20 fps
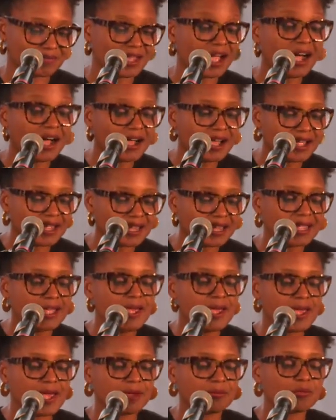I
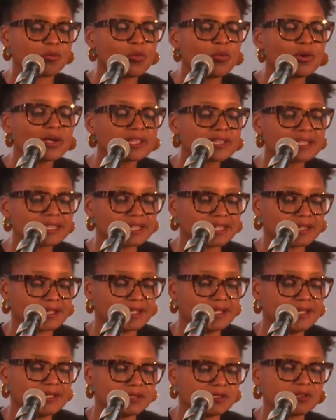am
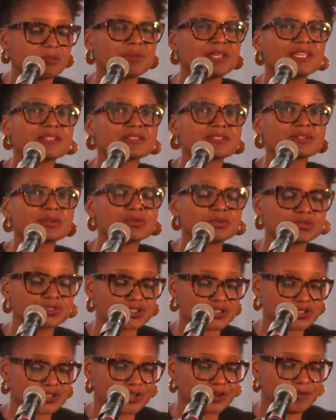willing to be a
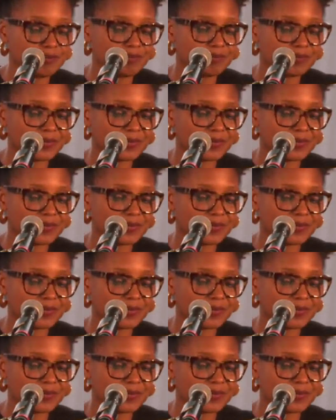soldier